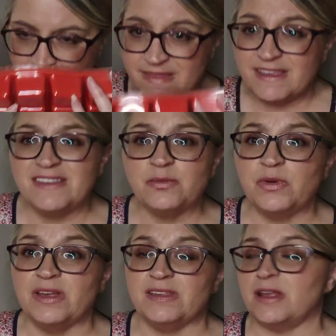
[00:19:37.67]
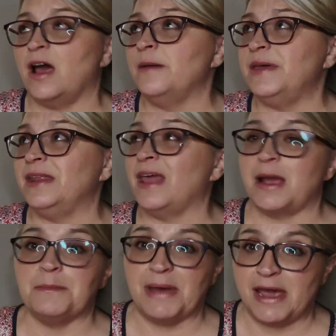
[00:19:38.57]
And this was, I mean,
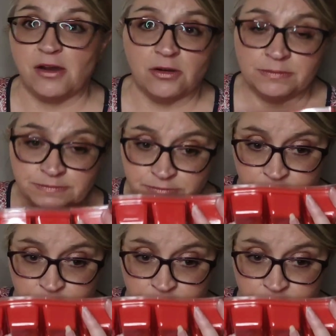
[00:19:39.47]
like a banger.